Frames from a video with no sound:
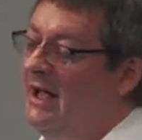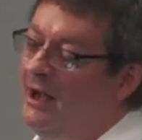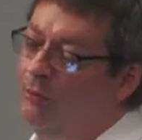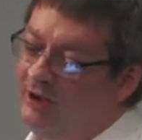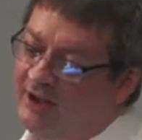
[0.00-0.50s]

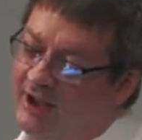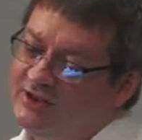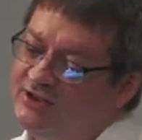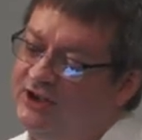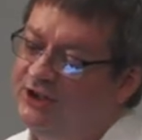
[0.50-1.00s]
I
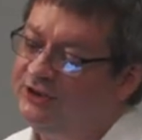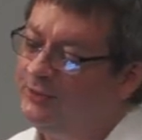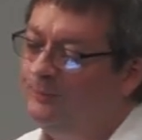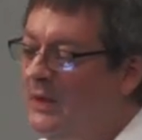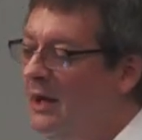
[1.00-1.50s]
realized
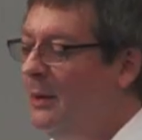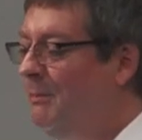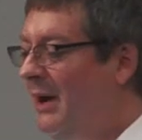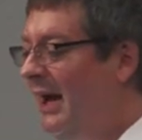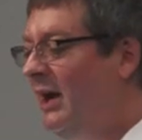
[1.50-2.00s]
this
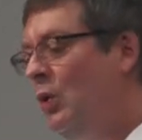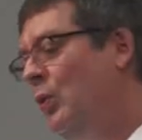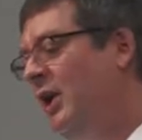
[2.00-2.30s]
back